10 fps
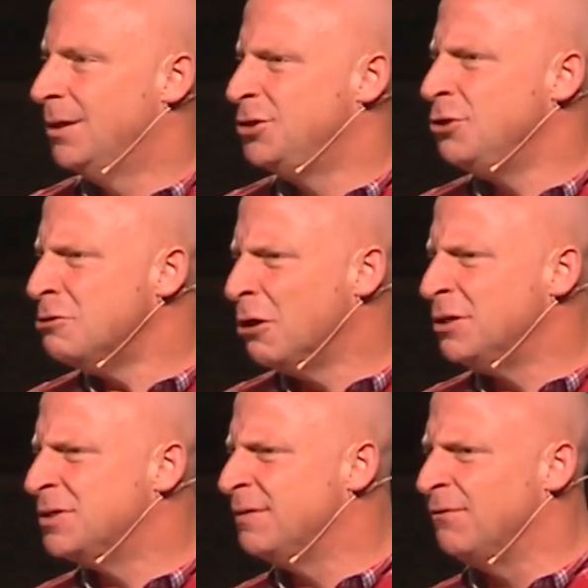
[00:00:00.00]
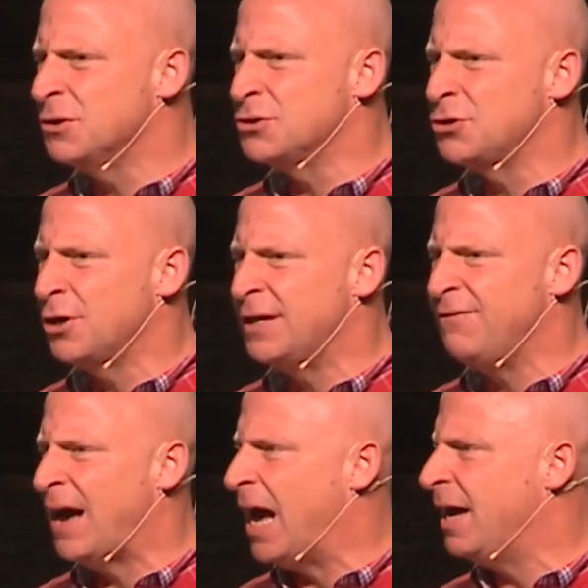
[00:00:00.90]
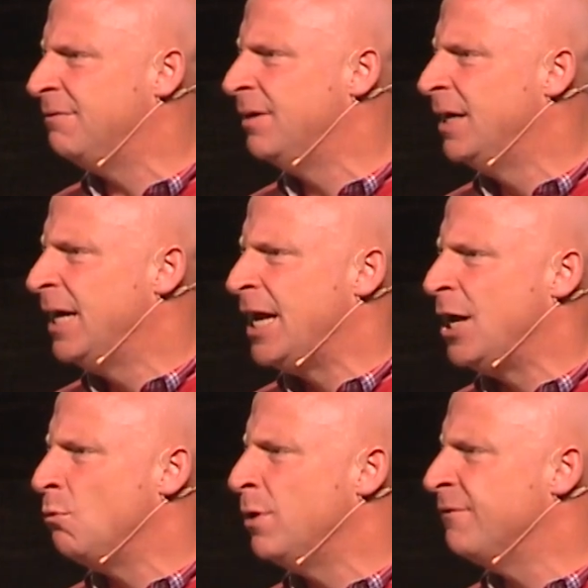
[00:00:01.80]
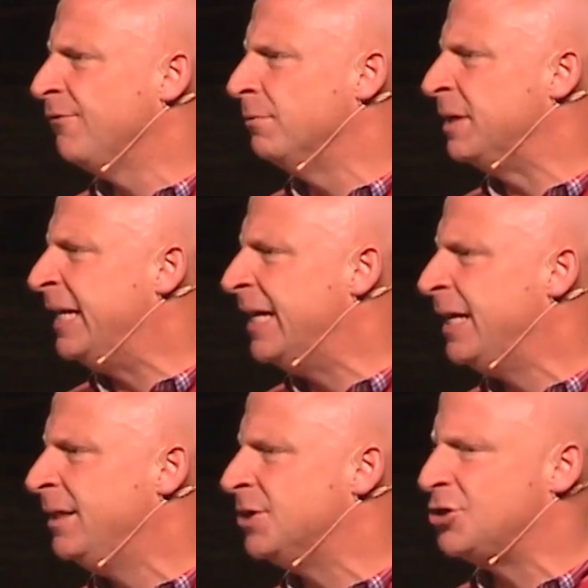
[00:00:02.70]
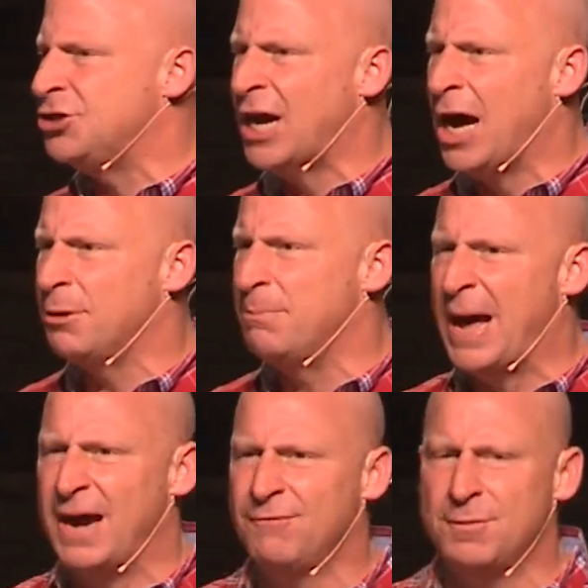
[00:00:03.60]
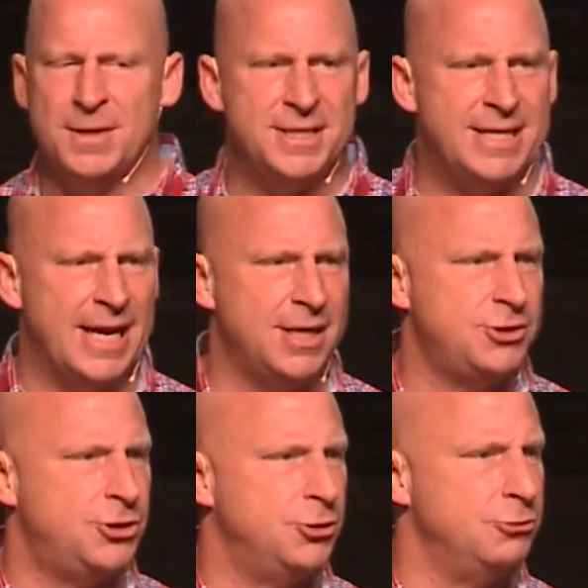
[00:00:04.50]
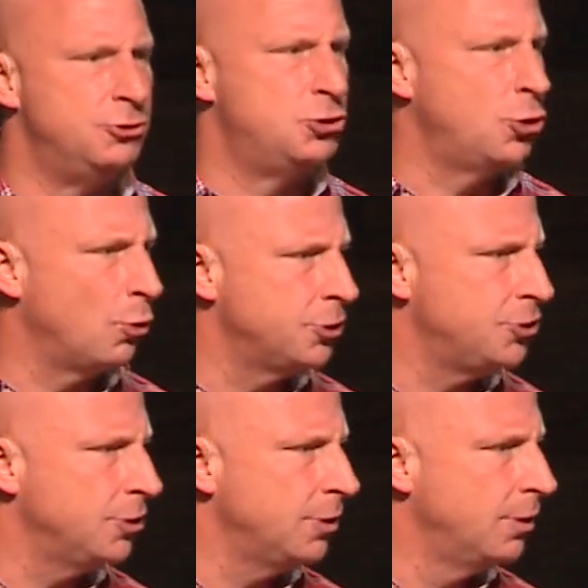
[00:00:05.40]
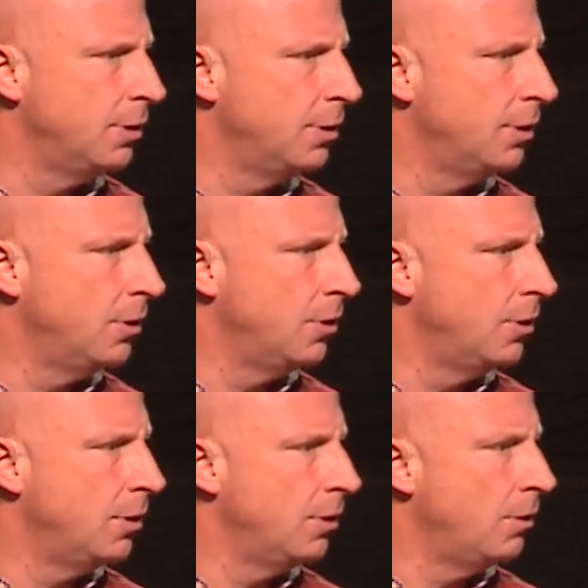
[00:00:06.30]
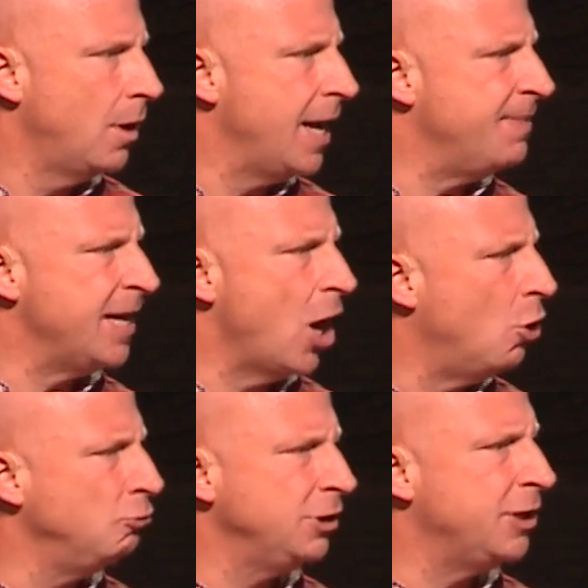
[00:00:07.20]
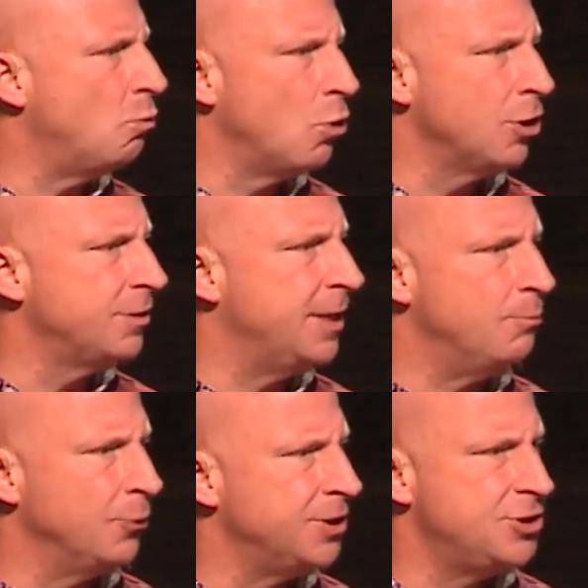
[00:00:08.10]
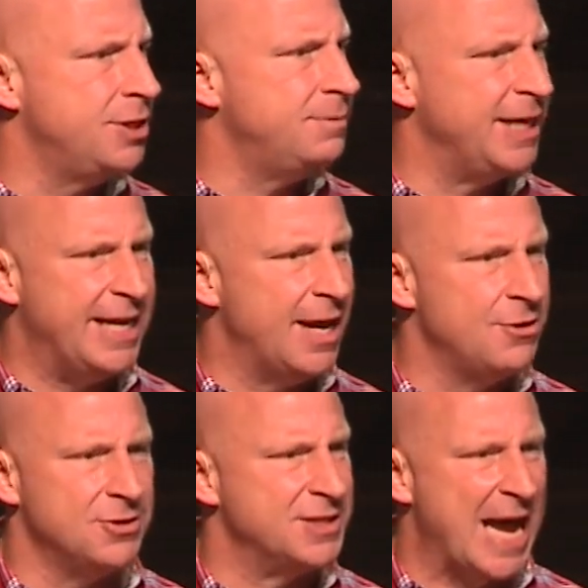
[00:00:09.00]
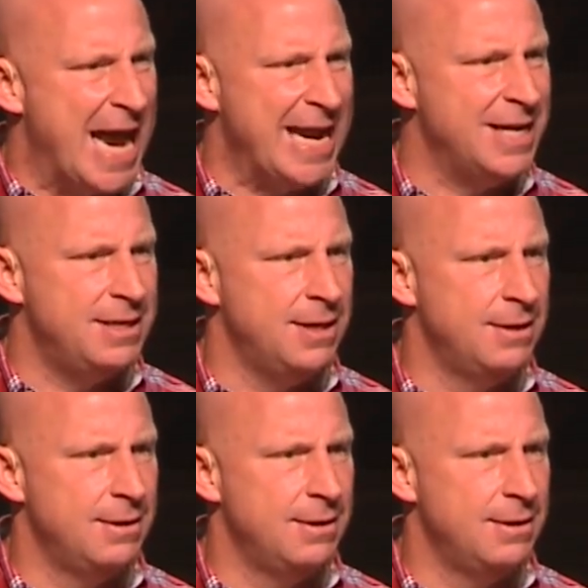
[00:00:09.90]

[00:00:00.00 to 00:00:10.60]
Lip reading: Do you notice in verse 35, it went from getting this child back from the dead to torture? And the only word that bridged them together is and.